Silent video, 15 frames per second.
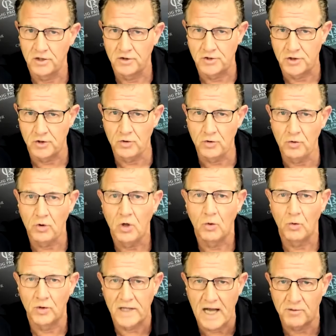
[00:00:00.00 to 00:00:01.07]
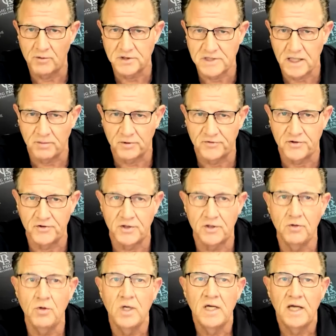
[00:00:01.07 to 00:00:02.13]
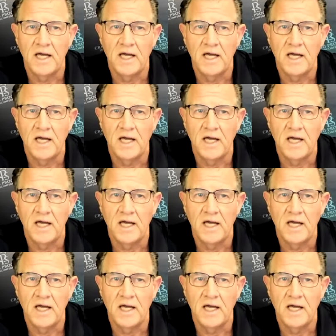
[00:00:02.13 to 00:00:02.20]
do what I was able to do,